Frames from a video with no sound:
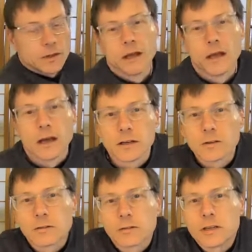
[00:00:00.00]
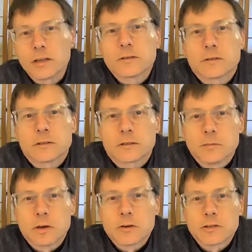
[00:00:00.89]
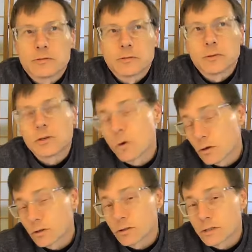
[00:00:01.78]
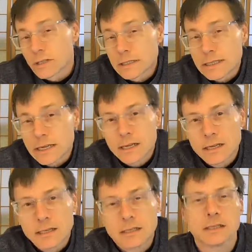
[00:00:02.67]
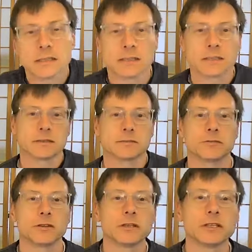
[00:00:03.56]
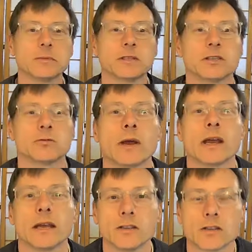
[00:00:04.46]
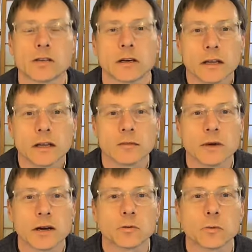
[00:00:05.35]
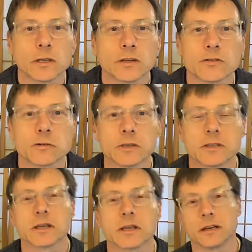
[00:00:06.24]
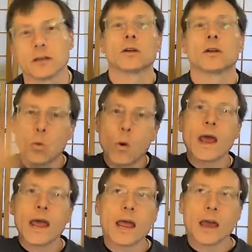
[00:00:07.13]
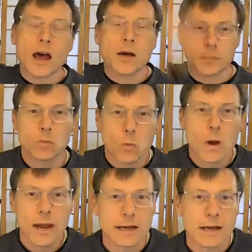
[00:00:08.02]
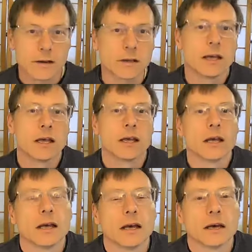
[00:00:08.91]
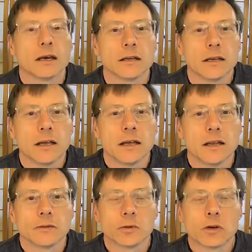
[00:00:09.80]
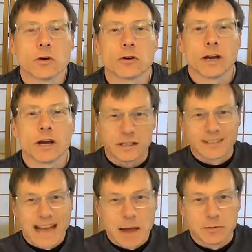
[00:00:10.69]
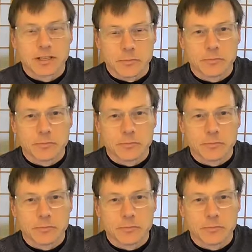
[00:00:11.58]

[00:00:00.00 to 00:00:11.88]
Another thing about composing for recorders is a fairly limited range. Unlike modern wind instruments, they can go like way up and way down. A recorder kind of stops at the